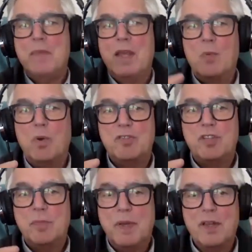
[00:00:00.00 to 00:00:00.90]
It was
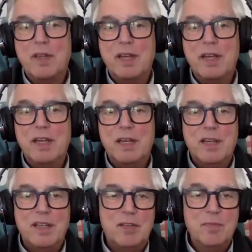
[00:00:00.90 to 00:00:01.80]
the ability
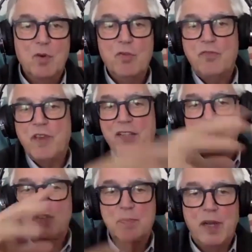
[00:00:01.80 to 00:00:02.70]
to move
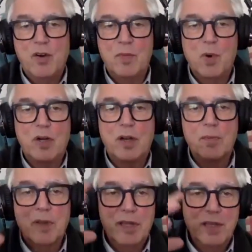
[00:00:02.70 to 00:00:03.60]
faster, better, and more
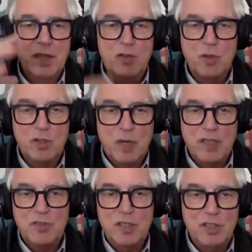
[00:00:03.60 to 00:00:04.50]
completely to
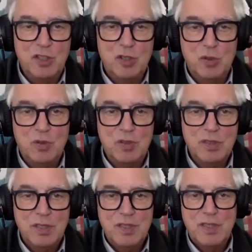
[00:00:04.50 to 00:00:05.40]
address issues
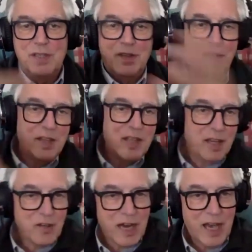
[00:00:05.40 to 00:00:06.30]
than the
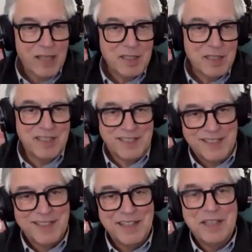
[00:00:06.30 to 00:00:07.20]
other guy,
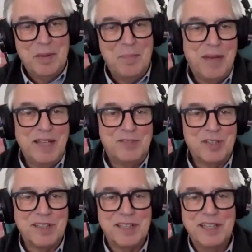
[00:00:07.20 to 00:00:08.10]

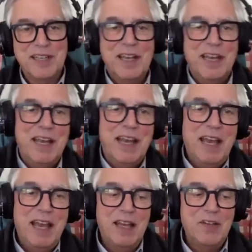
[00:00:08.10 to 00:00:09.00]
basically.
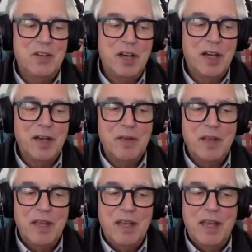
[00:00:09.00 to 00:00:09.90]
And uh,
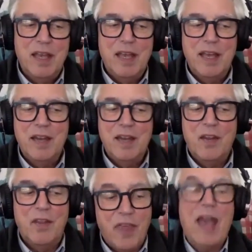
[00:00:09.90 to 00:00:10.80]
and
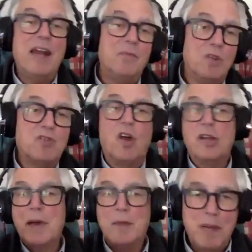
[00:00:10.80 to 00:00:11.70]
that was
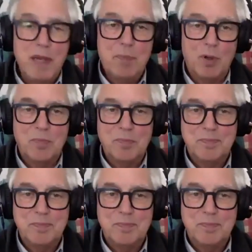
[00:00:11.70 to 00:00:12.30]
all about people